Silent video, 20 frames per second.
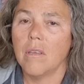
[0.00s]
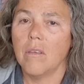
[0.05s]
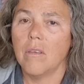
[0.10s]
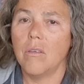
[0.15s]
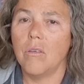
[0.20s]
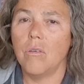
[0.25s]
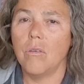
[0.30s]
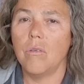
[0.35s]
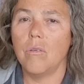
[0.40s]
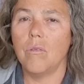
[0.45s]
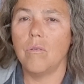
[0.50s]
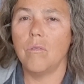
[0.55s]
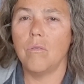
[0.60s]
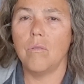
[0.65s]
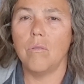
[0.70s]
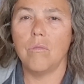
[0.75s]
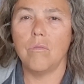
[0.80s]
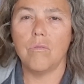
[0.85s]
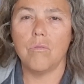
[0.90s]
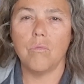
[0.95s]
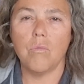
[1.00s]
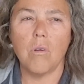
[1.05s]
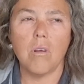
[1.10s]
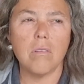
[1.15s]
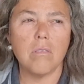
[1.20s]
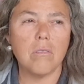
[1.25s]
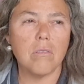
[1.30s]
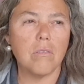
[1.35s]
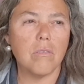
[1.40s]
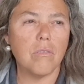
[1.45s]
who's
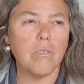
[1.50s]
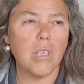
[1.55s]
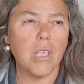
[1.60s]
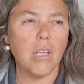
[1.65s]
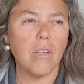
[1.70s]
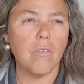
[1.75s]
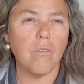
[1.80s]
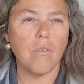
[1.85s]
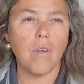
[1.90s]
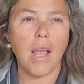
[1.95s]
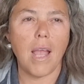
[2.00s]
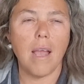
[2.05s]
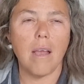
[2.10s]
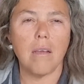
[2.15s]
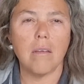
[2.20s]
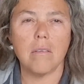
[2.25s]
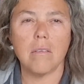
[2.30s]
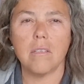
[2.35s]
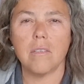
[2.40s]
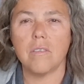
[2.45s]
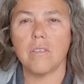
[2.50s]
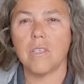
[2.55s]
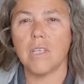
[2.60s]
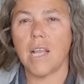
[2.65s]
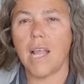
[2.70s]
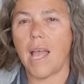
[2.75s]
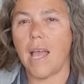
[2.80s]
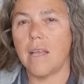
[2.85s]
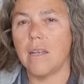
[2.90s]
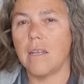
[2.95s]
wandering around as an
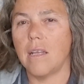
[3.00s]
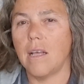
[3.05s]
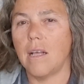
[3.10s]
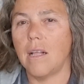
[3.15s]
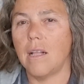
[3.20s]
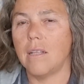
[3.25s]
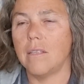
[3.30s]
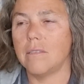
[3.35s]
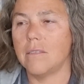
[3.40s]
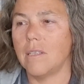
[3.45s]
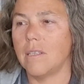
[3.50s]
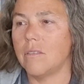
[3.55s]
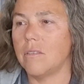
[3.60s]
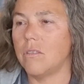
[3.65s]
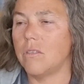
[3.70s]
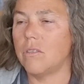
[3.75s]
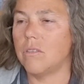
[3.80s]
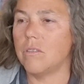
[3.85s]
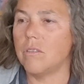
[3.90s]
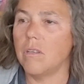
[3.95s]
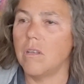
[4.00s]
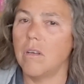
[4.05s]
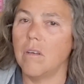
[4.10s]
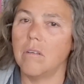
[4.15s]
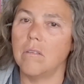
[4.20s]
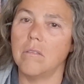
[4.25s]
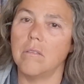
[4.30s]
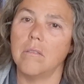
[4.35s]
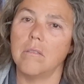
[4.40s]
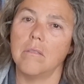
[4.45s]
adult, and the
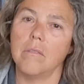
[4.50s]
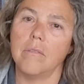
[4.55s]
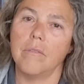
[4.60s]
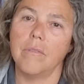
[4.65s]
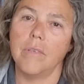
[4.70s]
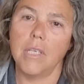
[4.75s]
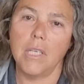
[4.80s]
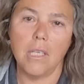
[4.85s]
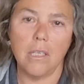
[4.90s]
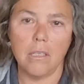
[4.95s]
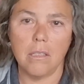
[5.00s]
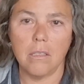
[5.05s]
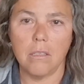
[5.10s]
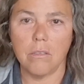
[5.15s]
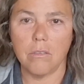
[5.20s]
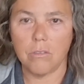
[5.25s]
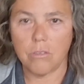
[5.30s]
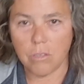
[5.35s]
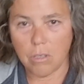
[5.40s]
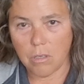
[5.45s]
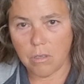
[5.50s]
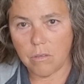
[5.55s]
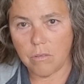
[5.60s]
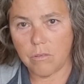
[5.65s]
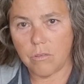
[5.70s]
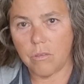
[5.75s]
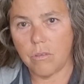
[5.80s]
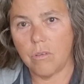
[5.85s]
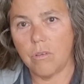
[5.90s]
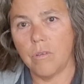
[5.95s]
slow reveal
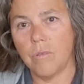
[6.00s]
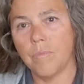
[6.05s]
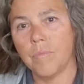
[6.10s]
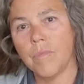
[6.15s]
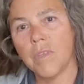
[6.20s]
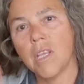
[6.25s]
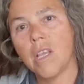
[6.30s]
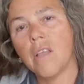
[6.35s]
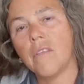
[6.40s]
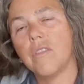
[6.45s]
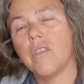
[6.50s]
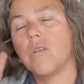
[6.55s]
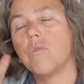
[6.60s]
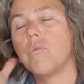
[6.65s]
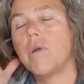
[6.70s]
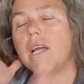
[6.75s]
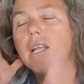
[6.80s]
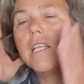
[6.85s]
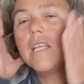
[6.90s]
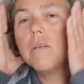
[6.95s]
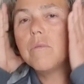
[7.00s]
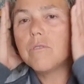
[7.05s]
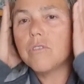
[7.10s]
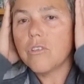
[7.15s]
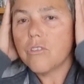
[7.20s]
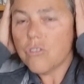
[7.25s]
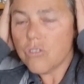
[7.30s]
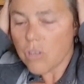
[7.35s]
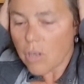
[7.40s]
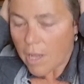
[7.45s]
shows you that when he was a
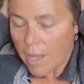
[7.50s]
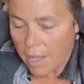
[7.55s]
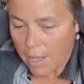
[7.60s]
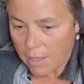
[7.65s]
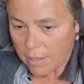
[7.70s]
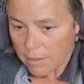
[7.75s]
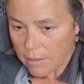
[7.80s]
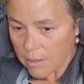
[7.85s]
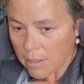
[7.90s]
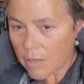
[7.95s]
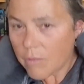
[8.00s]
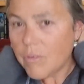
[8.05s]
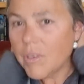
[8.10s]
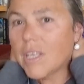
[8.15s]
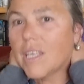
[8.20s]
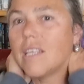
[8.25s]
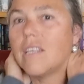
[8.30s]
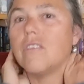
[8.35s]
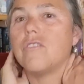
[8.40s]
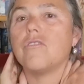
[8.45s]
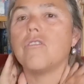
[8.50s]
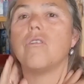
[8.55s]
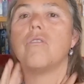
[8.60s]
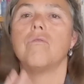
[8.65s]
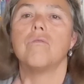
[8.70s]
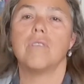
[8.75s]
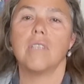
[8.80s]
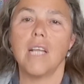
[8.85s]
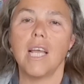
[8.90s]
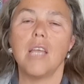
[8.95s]
child living in his
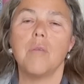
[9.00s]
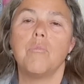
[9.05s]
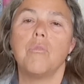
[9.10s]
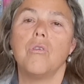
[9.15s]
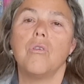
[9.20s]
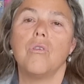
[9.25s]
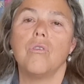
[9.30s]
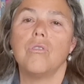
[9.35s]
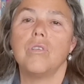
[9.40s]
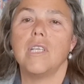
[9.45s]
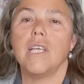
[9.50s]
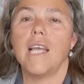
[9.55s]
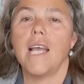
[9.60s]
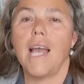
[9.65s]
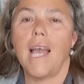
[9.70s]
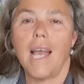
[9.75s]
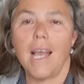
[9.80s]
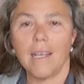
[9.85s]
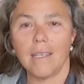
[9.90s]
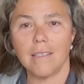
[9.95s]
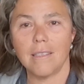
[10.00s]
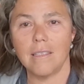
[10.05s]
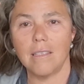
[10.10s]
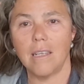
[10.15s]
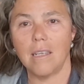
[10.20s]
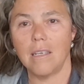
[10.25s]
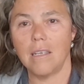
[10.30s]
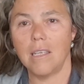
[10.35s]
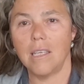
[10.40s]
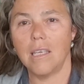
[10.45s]
old neighborhood, he
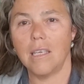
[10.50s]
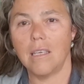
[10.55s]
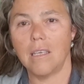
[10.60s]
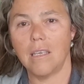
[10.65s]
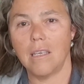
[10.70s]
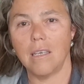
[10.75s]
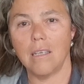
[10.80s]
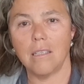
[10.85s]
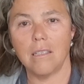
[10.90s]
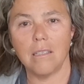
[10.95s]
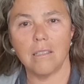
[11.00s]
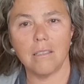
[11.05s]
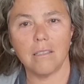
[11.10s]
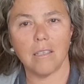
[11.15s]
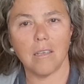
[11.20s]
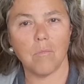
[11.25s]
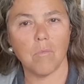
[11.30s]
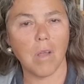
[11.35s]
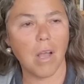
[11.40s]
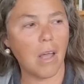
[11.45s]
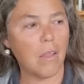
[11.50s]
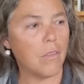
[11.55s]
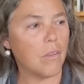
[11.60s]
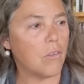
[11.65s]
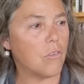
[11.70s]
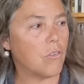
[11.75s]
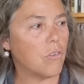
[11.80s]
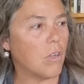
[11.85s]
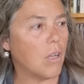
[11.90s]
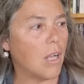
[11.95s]
accidentally killed some other
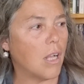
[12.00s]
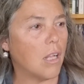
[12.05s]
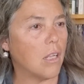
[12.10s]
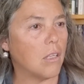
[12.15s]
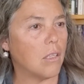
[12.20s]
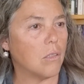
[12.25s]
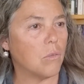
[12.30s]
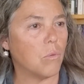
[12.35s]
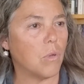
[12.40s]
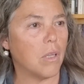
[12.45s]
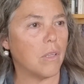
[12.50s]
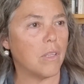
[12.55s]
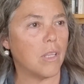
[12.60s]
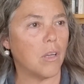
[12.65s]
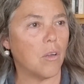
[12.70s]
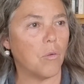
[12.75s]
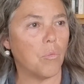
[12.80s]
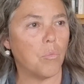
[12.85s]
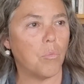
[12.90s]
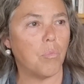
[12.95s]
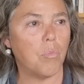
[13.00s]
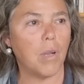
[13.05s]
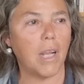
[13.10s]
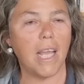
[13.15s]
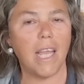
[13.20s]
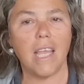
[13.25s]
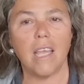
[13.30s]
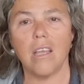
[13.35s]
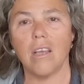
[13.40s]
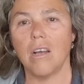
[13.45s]
child while they were
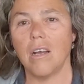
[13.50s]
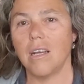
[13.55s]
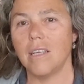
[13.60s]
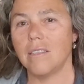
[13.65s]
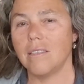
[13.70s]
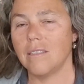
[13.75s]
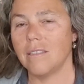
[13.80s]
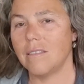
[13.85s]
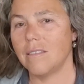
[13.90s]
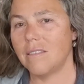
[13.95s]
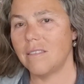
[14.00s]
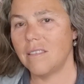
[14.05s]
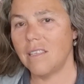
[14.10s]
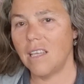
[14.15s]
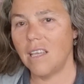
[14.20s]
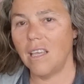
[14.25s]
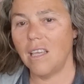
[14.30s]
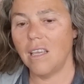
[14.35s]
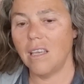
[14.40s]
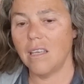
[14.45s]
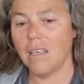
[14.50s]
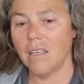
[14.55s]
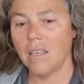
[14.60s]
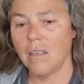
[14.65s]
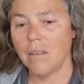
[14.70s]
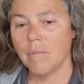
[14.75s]
playing hide and seek,